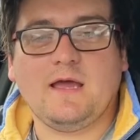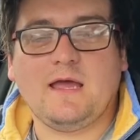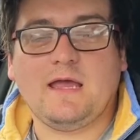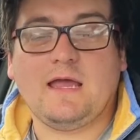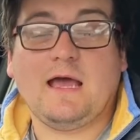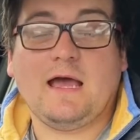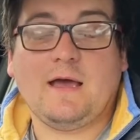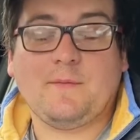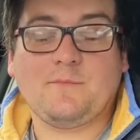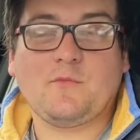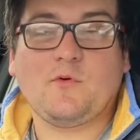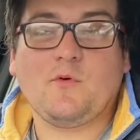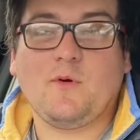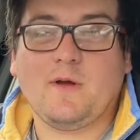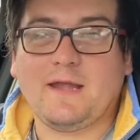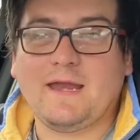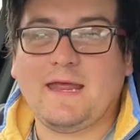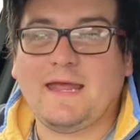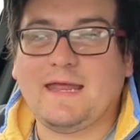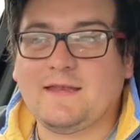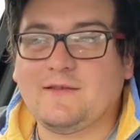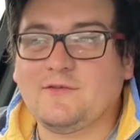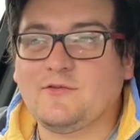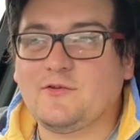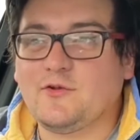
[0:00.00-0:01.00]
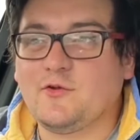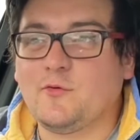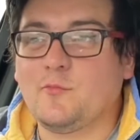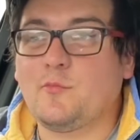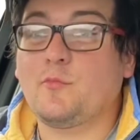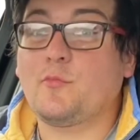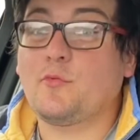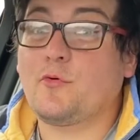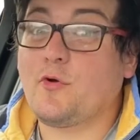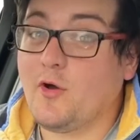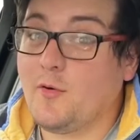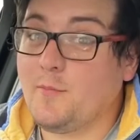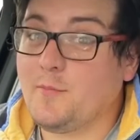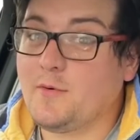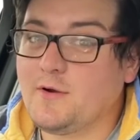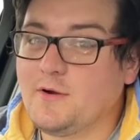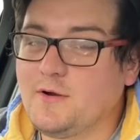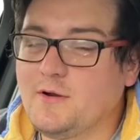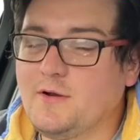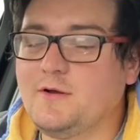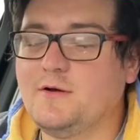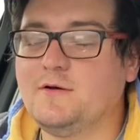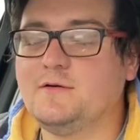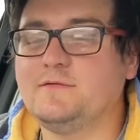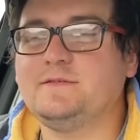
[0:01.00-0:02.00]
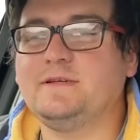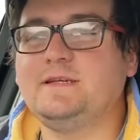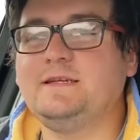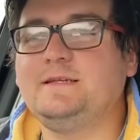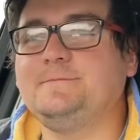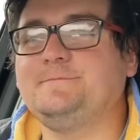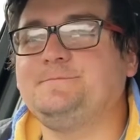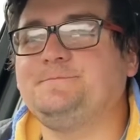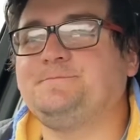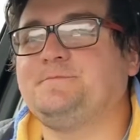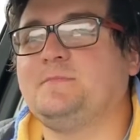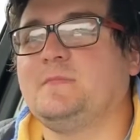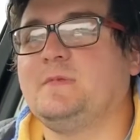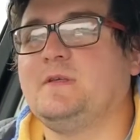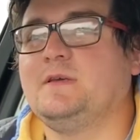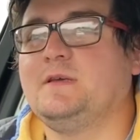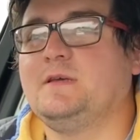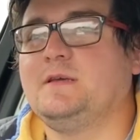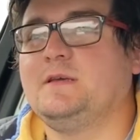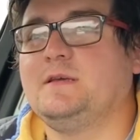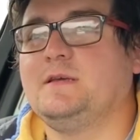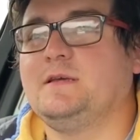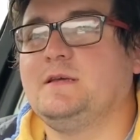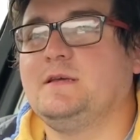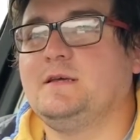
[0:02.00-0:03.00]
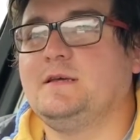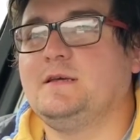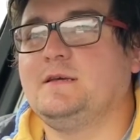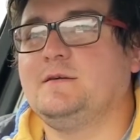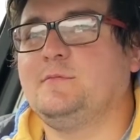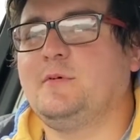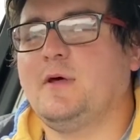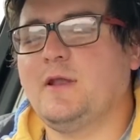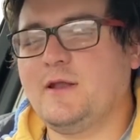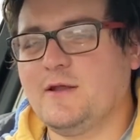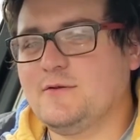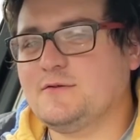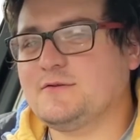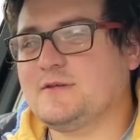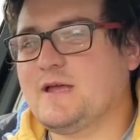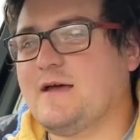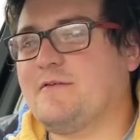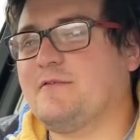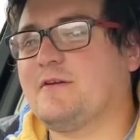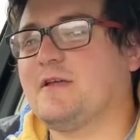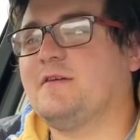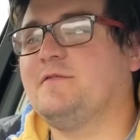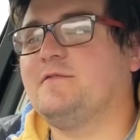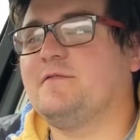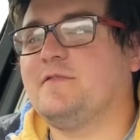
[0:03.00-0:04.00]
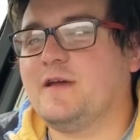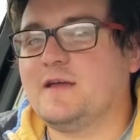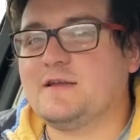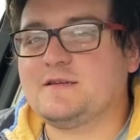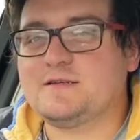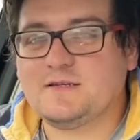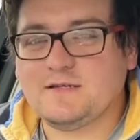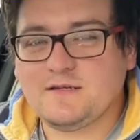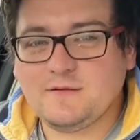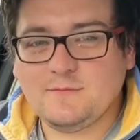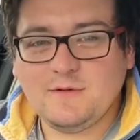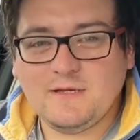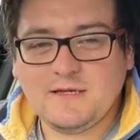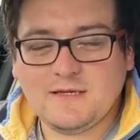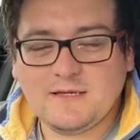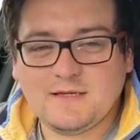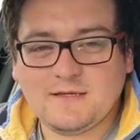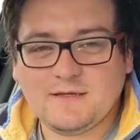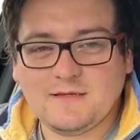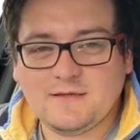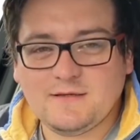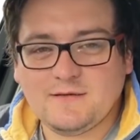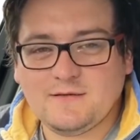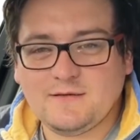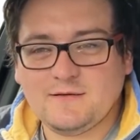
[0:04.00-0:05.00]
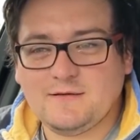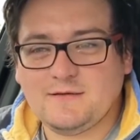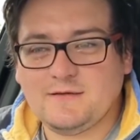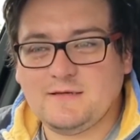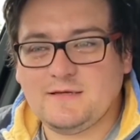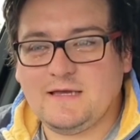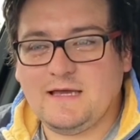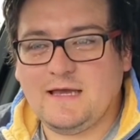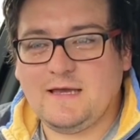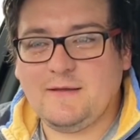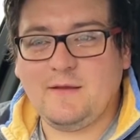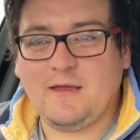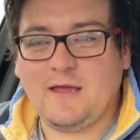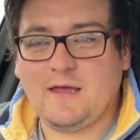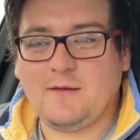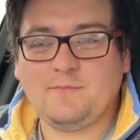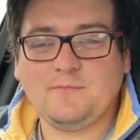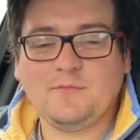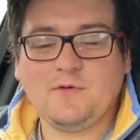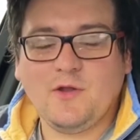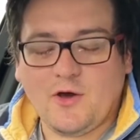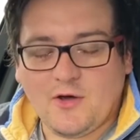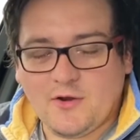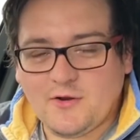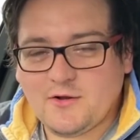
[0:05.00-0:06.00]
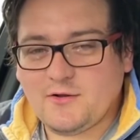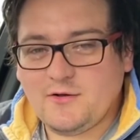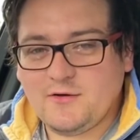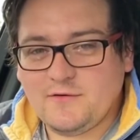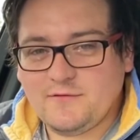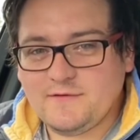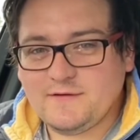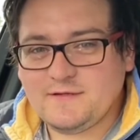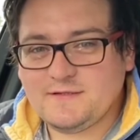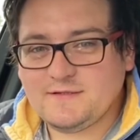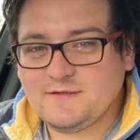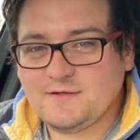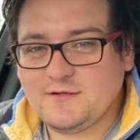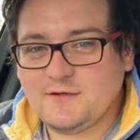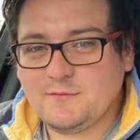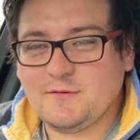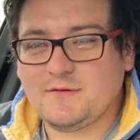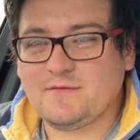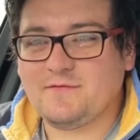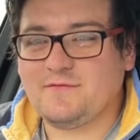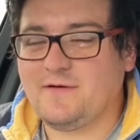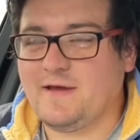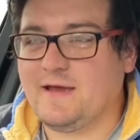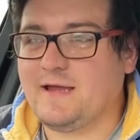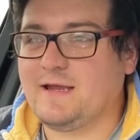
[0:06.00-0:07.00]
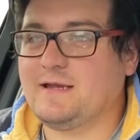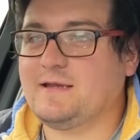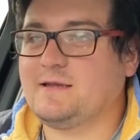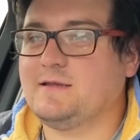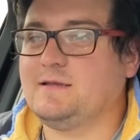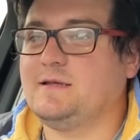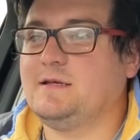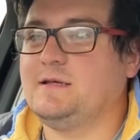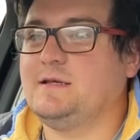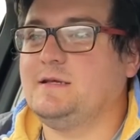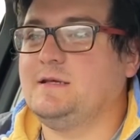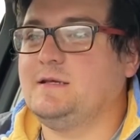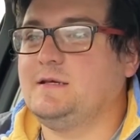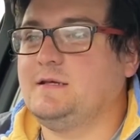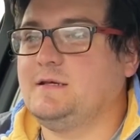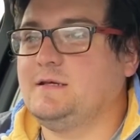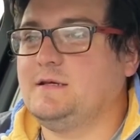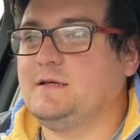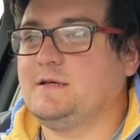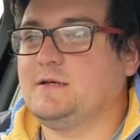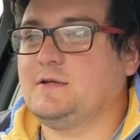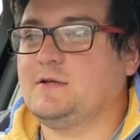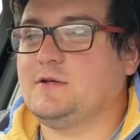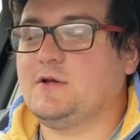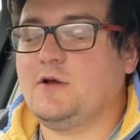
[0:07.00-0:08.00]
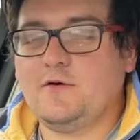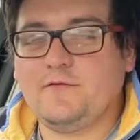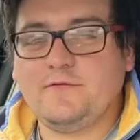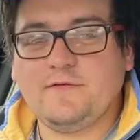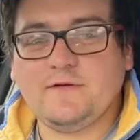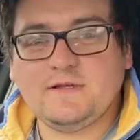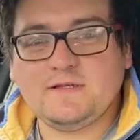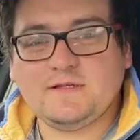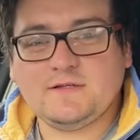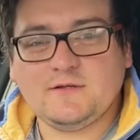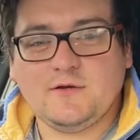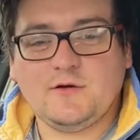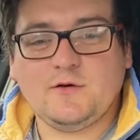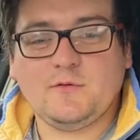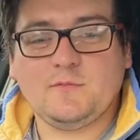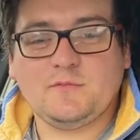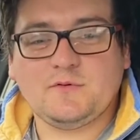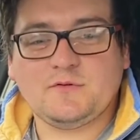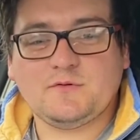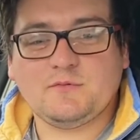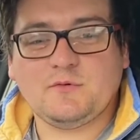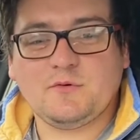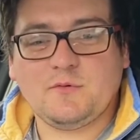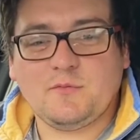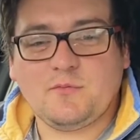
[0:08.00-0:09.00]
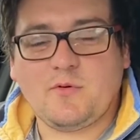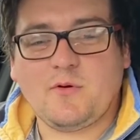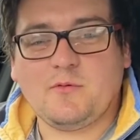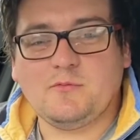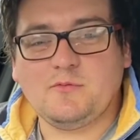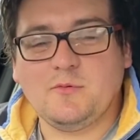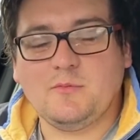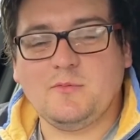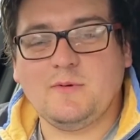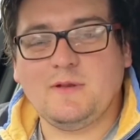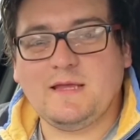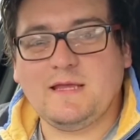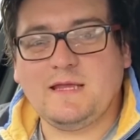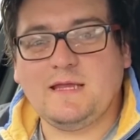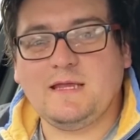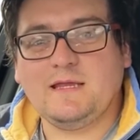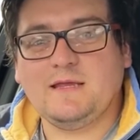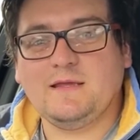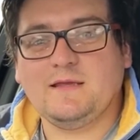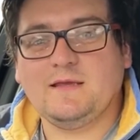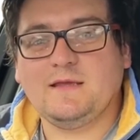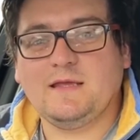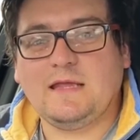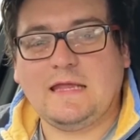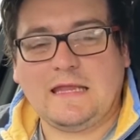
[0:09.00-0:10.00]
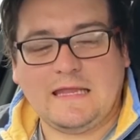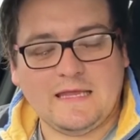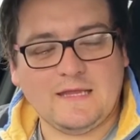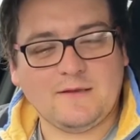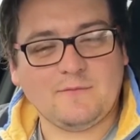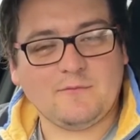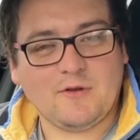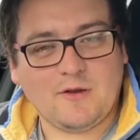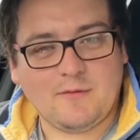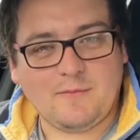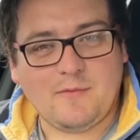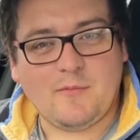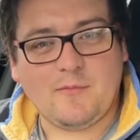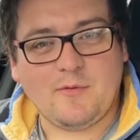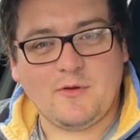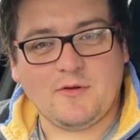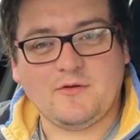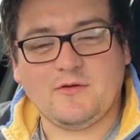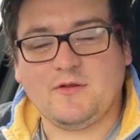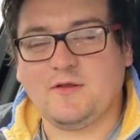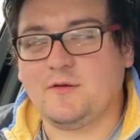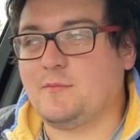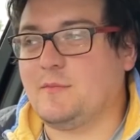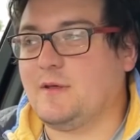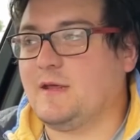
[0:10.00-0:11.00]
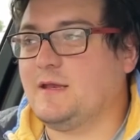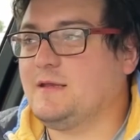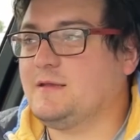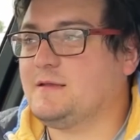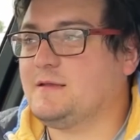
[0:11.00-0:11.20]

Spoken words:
am quite into proper coffee, but I also have a confession to make. I am not a coffee snob. In fact, coffee snobs would probably hate what I'm about to admit.